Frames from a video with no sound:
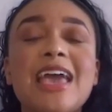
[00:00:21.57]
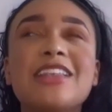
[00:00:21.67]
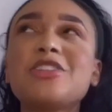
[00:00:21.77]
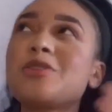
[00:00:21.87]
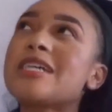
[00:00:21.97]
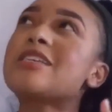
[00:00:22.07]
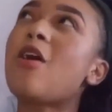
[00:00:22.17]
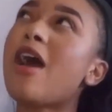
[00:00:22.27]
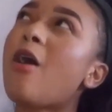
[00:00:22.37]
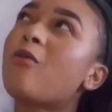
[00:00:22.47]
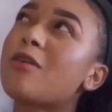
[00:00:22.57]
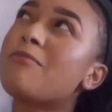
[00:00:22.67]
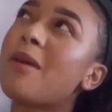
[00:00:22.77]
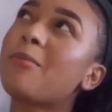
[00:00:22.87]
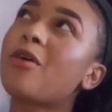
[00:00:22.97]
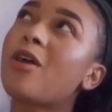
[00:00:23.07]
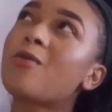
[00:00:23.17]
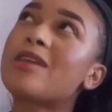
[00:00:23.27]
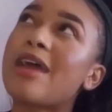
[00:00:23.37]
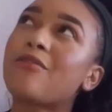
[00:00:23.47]
Did you guys remember
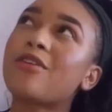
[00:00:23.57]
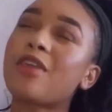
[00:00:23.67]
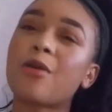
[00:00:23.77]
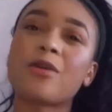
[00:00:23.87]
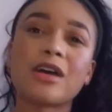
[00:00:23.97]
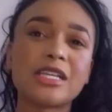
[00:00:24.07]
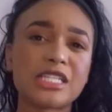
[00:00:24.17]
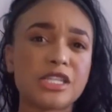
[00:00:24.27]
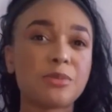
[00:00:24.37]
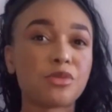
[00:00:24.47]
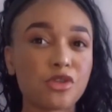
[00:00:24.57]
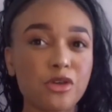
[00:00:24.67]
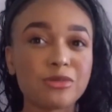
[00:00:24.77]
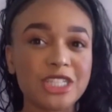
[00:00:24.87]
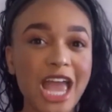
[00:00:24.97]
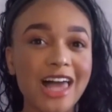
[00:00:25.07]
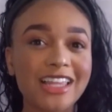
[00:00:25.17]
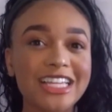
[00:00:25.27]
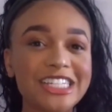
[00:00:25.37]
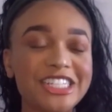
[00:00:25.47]
whenever there was the broom
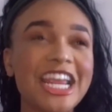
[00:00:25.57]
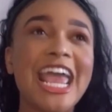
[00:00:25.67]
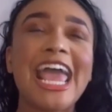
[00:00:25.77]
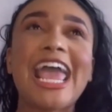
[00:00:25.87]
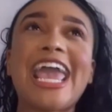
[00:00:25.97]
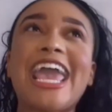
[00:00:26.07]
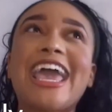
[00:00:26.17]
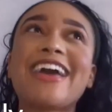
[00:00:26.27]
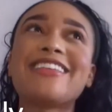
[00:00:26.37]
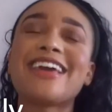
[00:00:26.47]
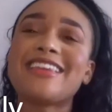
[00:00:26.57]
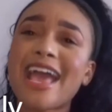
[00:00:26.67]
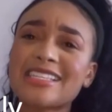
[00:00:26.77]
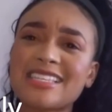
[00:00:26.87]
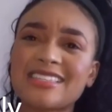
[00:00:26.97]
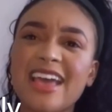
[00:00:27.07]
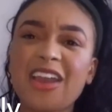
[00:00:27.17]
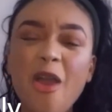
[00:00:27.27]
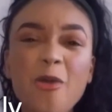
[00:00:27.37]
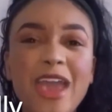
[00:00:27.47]
challenge? And NASA said,
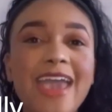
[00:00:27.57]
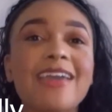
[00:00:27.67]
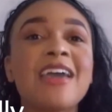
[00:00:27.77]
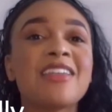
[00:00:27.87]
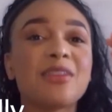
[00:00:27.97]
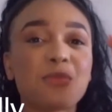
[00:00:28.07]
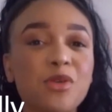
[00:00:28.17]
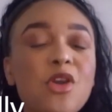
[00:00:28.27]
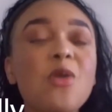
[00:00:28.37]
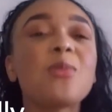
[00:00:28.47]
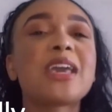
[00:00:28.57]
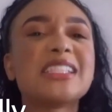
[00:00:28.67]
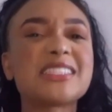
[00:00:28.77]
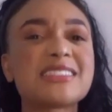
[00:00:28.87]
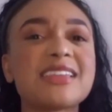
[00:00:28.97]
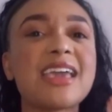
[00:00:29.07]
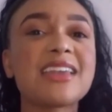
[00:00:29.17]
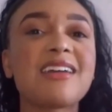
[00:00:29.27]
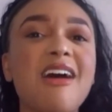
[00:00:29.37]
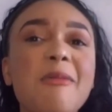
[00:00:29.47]
okay, the broom can
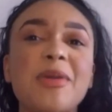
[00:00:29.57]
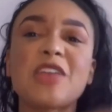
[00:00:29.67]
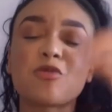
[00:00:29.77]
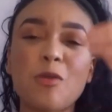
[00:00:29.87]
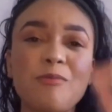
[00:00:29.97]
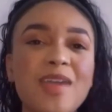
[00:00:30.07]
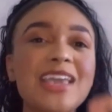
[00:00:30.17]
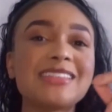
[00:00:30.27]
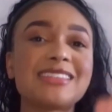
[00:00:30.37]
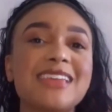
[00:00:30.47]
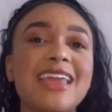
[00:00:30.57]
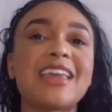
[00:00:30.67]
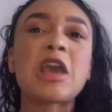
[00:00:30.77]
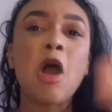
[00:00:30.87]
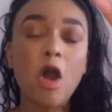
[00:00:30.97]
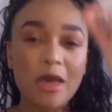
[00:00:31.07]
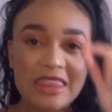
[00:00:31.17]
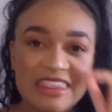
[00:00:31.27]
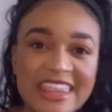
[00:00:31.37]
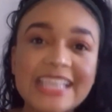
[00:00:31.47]
stand up and remain standing
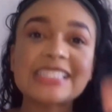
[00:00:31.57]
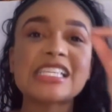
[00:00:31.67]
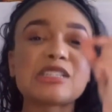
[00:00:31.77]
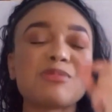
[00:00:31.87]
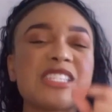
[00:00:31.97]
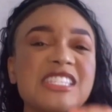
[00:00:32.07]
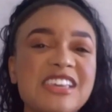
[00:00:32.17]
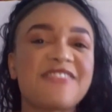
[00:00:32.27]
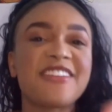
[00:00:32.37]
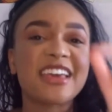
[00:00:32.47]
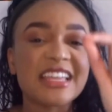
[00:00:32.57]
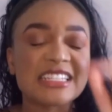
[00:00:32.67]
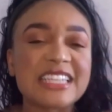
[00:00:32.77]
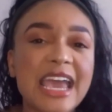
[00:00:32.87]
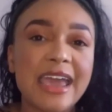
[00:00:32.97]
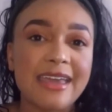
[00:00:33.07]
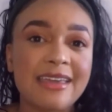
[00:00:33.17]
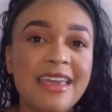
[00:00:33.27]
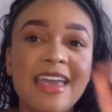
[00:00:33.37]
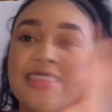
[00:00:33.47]
on this specific day.
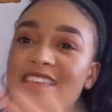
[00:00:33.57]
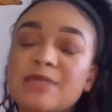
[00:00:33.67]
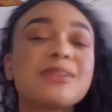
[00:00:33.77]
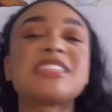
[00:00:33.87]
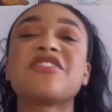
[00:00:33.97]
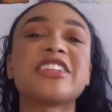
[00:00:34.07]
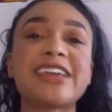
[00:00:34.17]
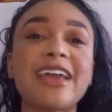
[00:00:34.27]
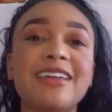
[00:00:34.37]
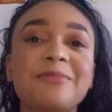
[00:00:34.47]
This specific day.